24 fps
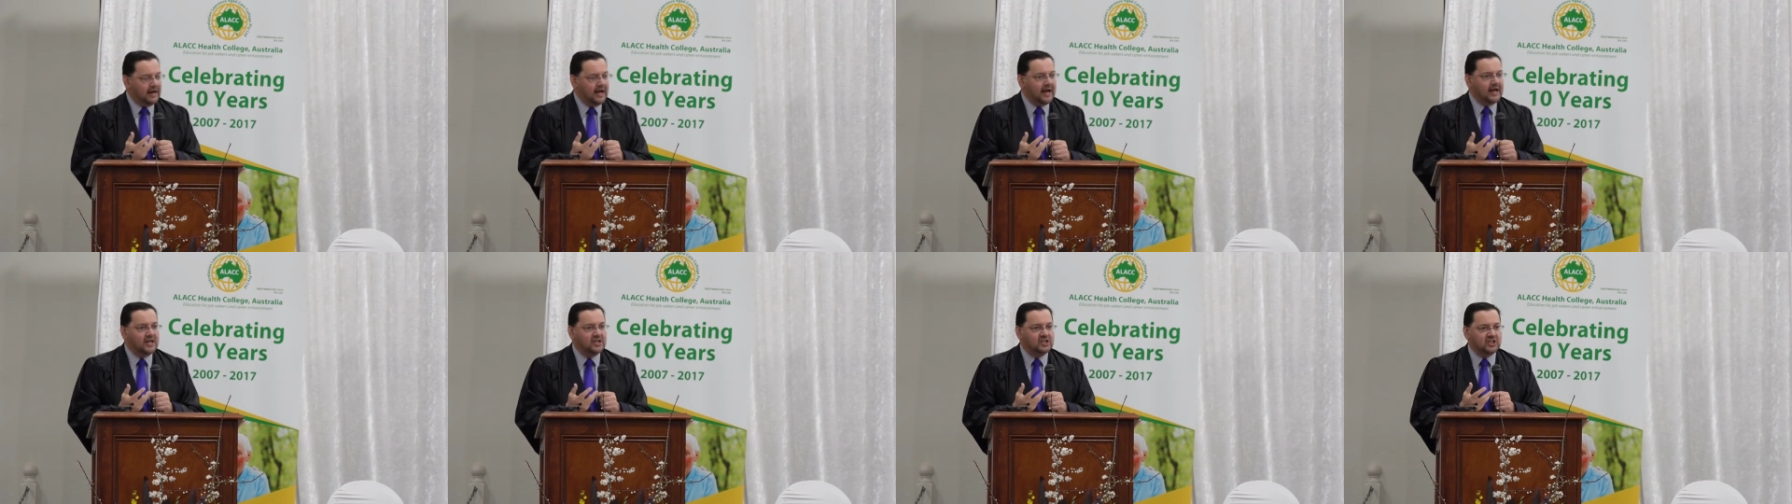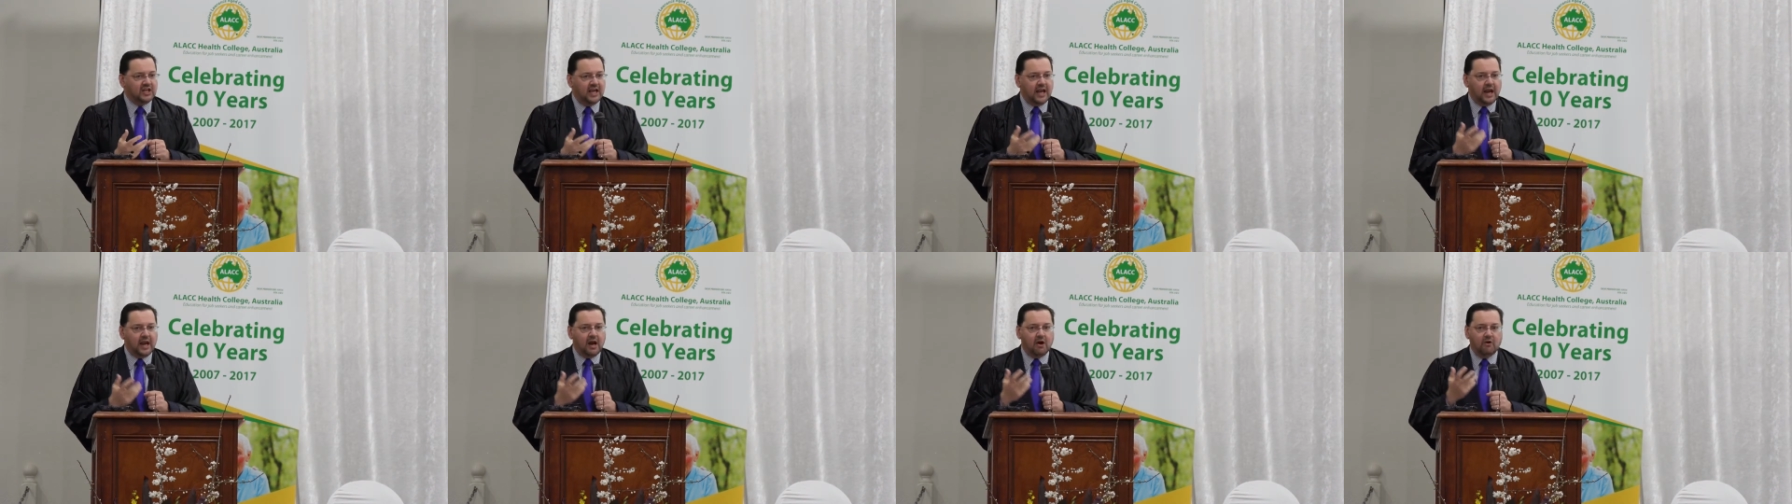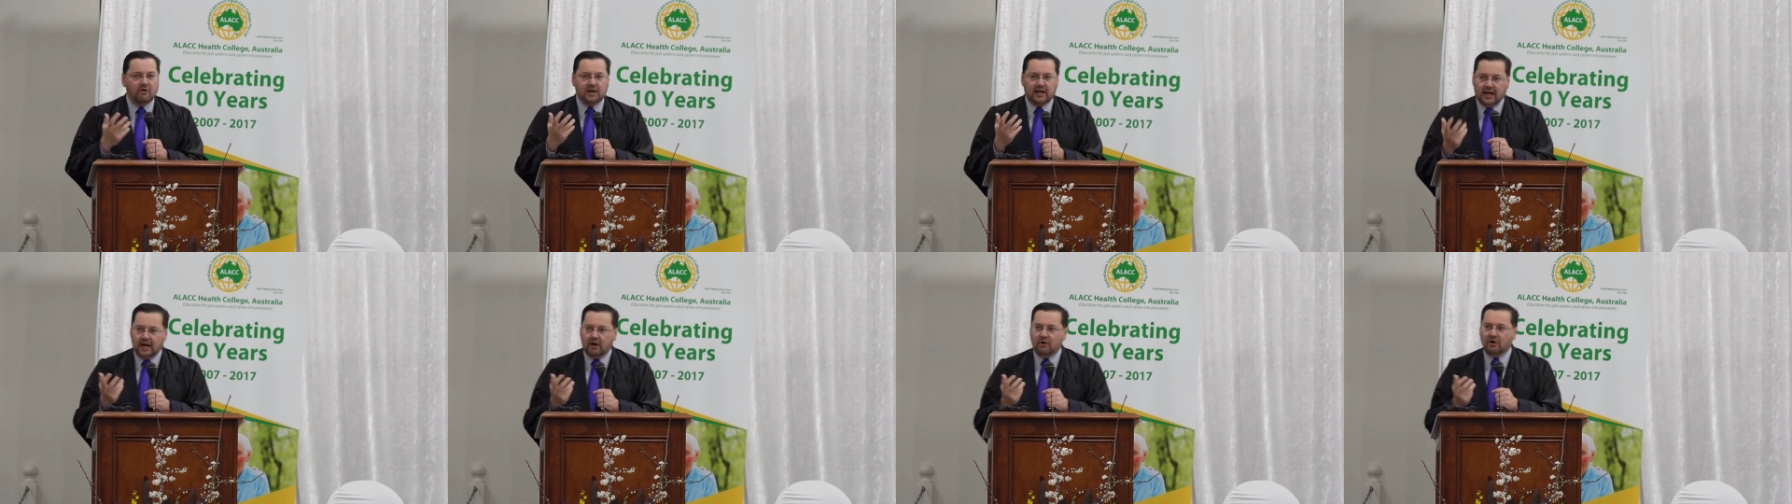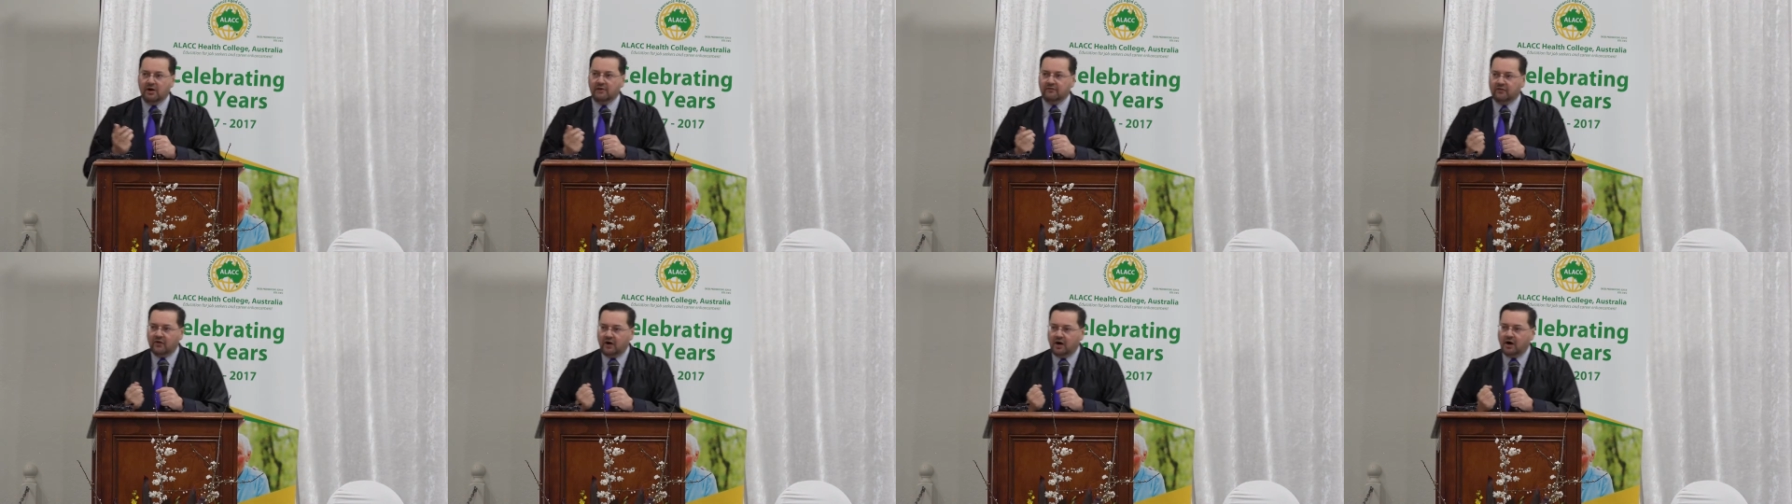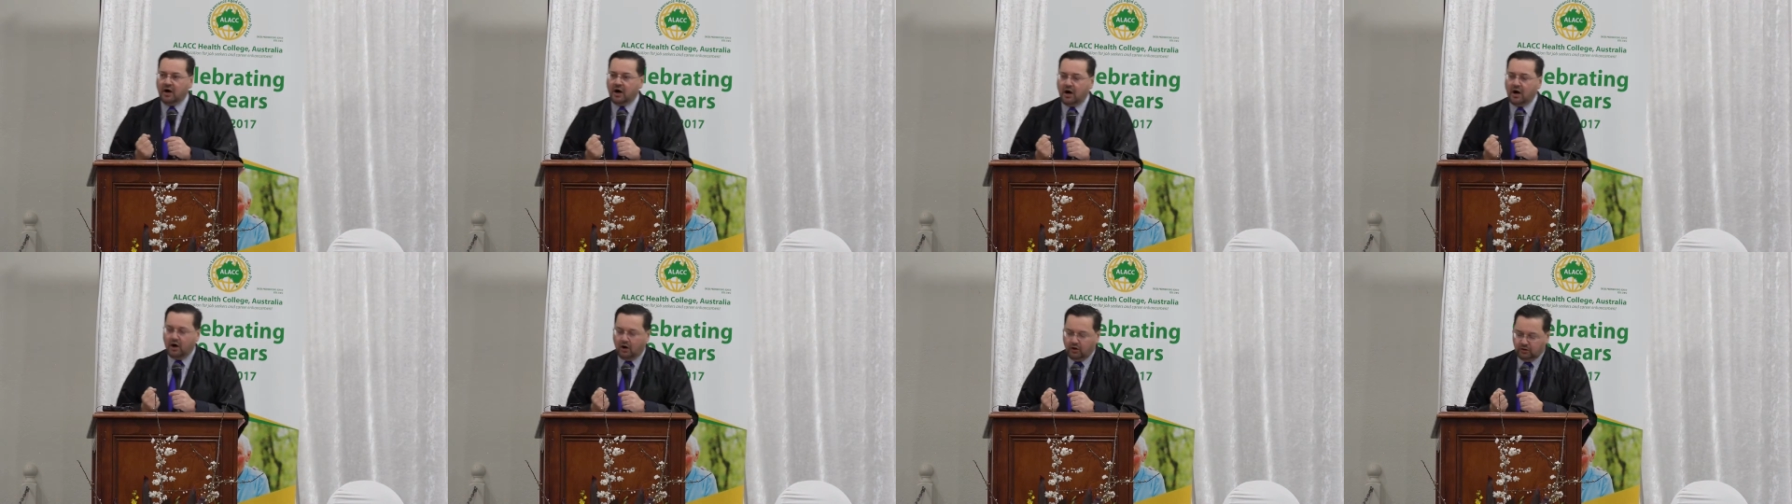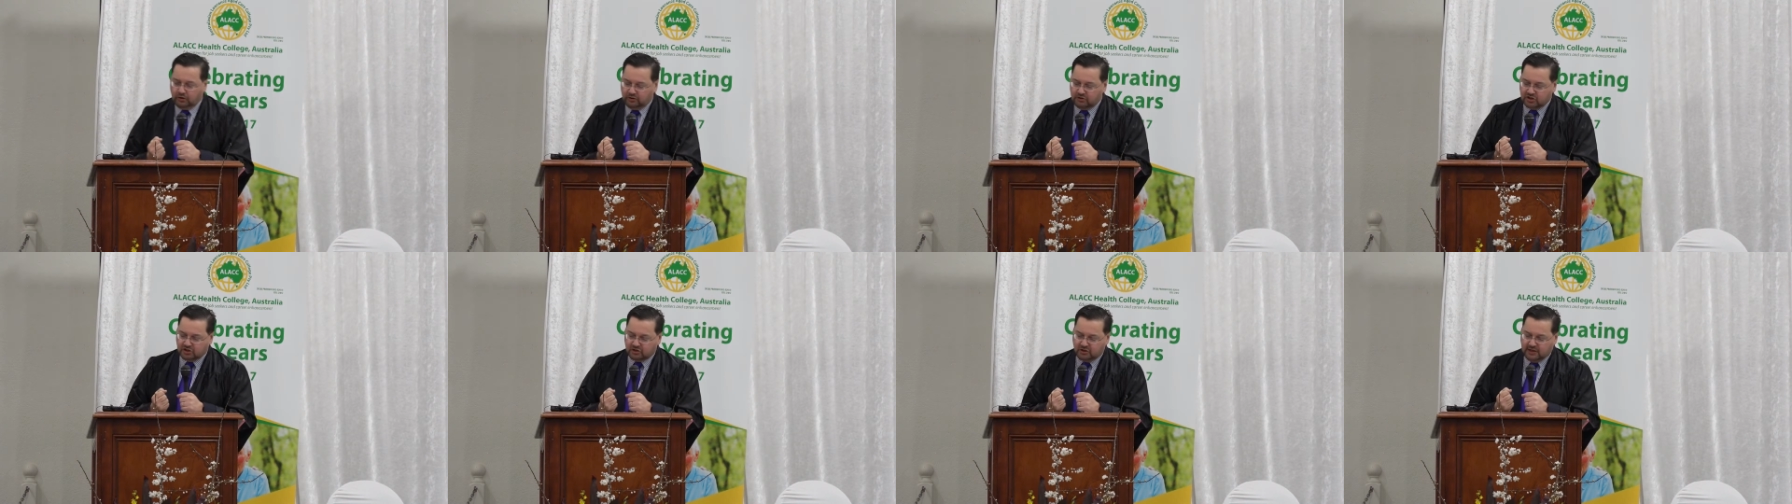aged care and caring for our older
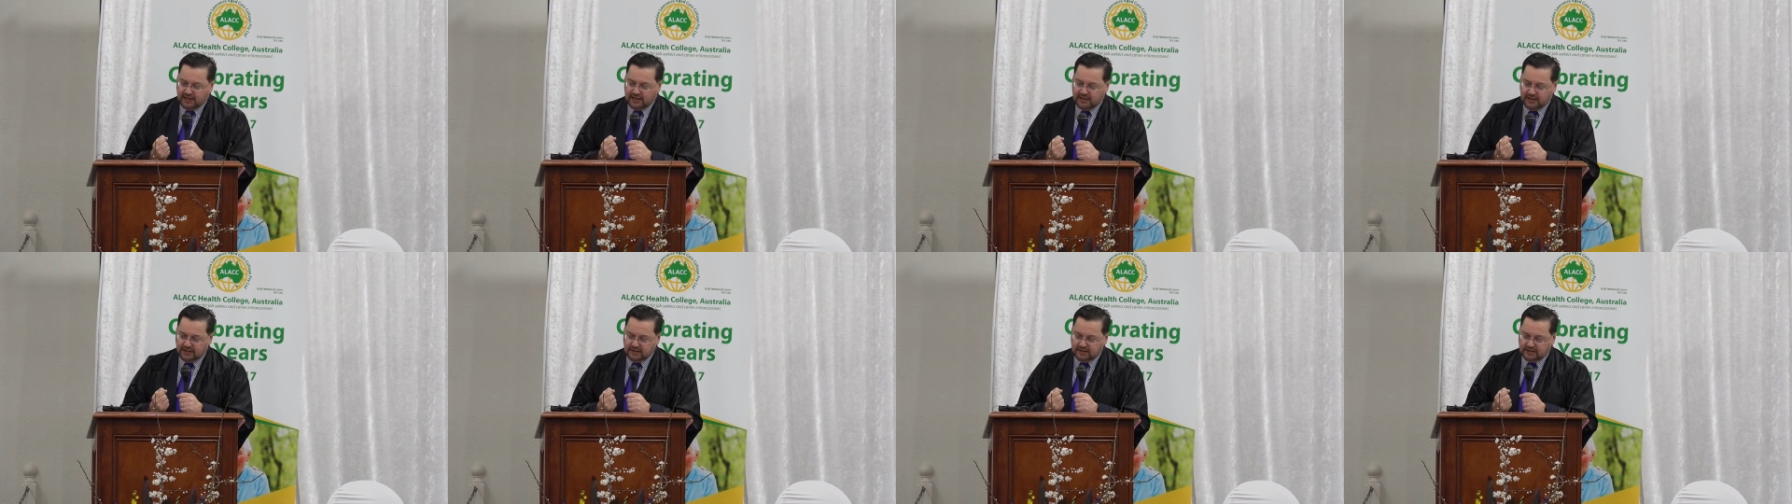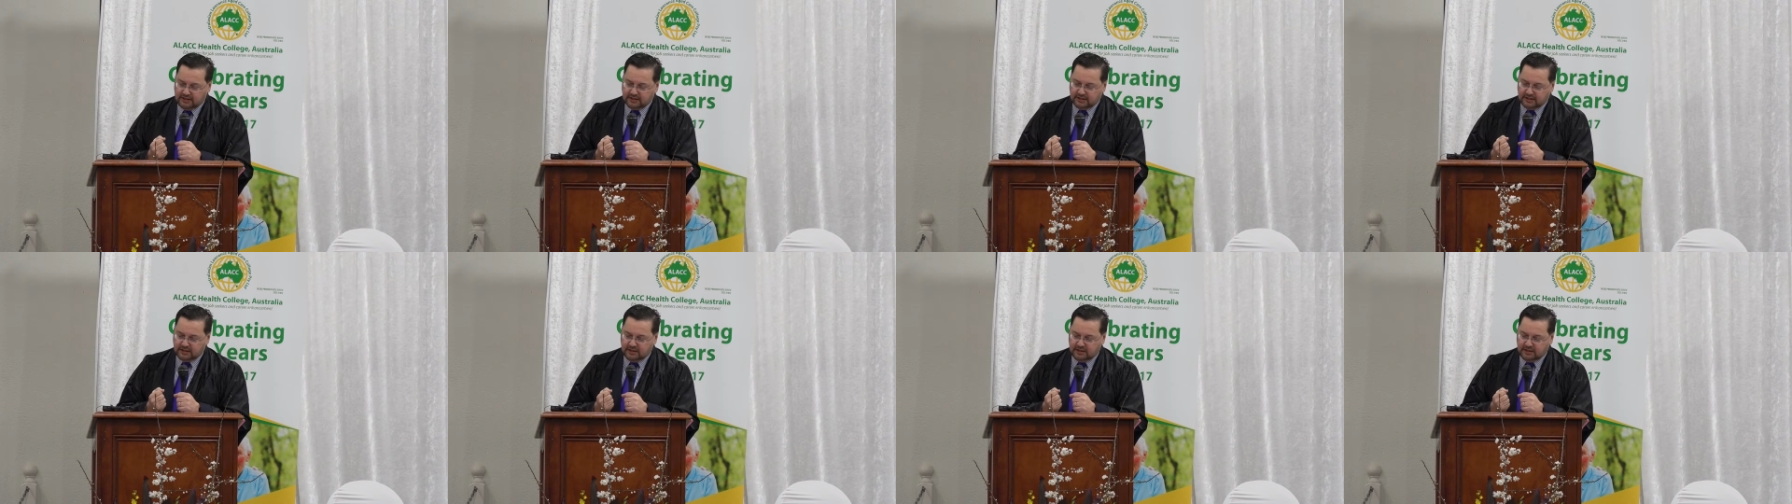Australians.